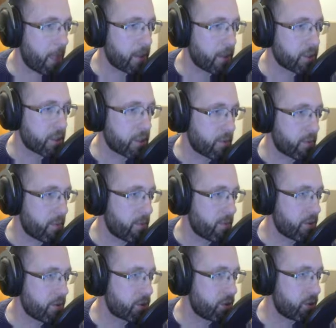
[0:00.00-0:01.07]
So you remember
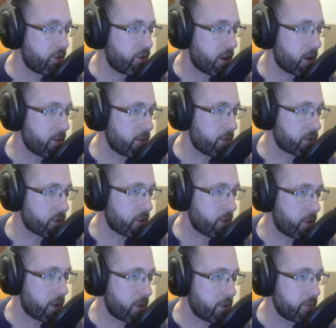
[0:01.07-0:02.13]
those two variables we
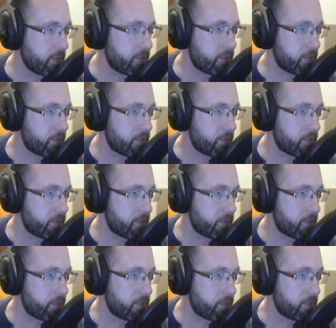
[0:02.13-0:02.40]
wanted.